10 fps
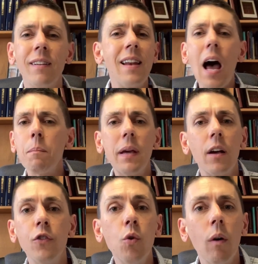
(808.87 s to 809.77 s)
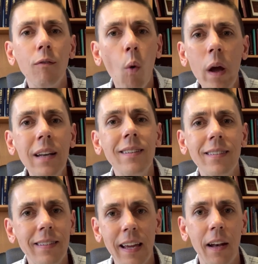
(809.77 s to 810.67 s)
not because you avoid
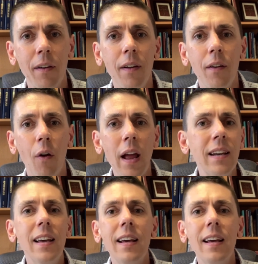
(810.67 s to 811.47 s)
sin, right?